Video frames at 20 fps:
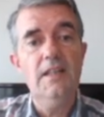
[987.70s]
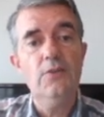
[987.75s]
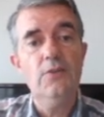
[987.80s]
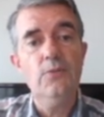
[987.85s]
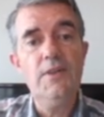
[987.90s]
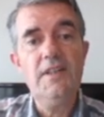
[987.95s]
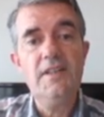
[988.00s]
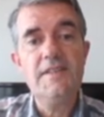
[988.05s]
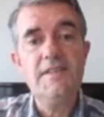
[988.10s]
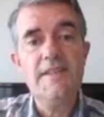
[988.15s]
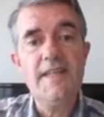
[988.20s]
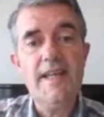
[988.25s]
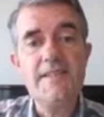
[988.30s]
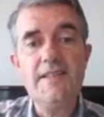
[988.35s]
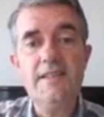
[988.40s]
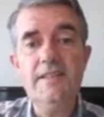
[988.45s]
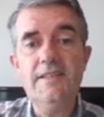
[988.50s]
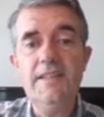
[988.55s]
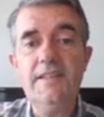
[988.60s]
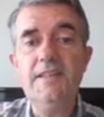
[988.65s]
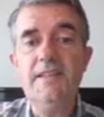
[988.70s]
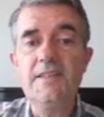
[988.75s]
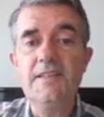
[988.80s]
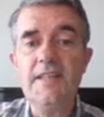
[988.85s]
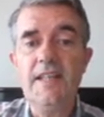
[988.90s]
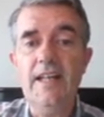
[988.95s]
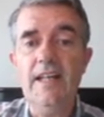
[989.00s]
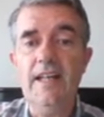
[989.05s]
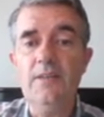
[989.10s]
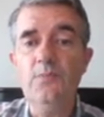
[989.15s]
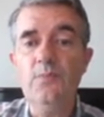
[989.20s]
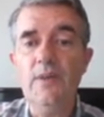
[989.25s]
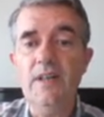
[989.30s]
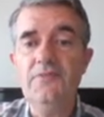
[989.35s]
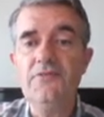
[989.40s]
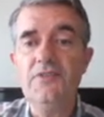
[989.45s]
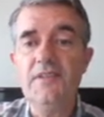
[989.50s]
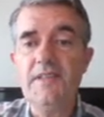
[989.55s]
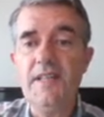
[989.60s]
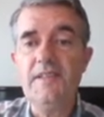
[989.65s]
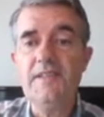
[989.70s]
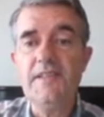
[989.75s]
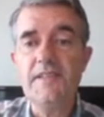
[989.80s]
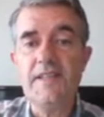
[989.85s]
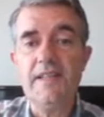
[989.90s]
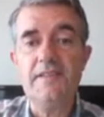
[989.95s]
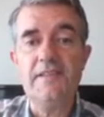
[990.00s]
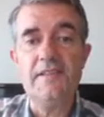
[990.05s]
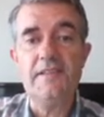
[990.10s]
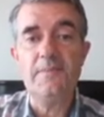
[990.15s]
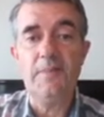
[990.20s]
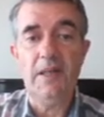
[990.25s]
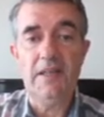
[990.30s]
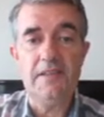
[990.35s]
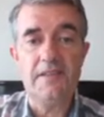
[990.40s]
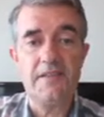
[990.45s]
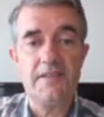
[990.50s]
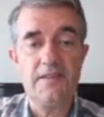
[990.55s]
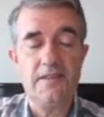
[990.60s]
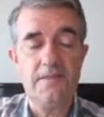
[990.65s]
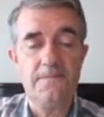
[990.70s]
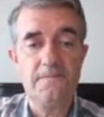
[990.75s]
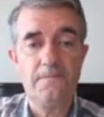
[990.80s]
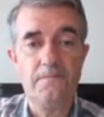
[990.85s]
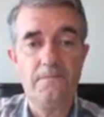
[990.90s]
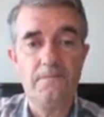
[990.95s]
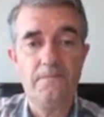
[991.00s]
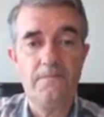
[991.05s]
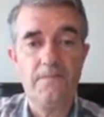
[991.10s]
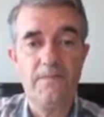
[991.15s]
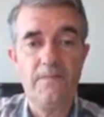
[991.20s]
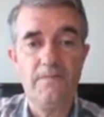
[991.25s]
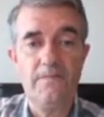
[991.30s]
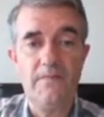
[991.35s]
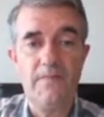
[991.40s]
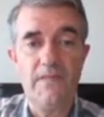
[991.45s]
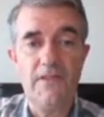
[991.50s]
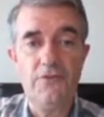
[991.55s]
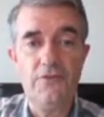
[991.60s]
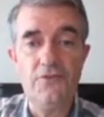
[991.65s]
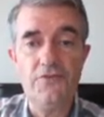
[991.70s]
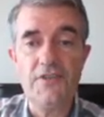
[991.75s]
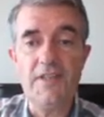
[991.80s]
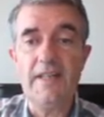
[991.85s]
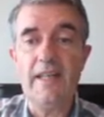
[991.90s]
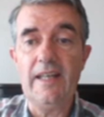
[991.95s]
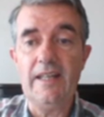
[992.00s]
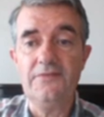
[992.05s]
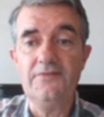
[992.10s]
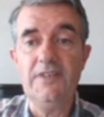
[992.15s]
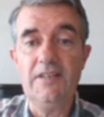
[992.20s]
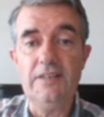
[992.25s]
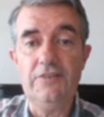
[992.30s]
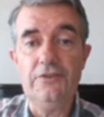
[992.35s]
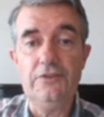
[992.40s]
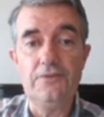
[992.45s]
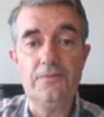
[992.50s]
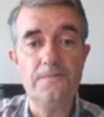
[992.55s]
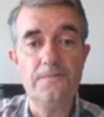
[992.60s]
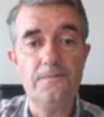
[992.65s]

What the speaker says: We can test in linear time whether a dataset is biased using FTU.